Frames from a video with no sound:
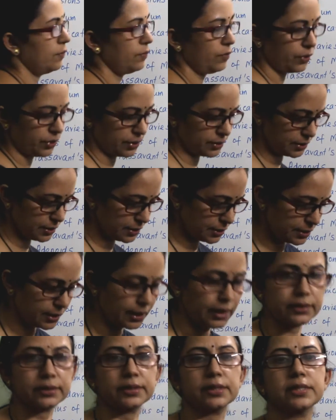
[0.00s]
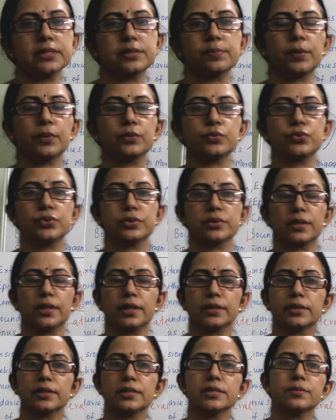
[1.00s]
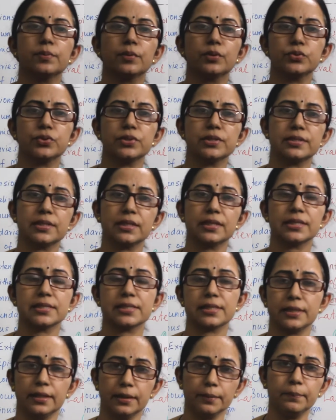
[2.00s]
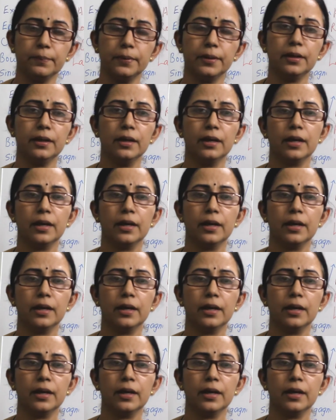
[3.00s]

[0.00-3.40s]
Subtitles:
what is this Rathke's pouch? Rathke's pouch is seen as a dimple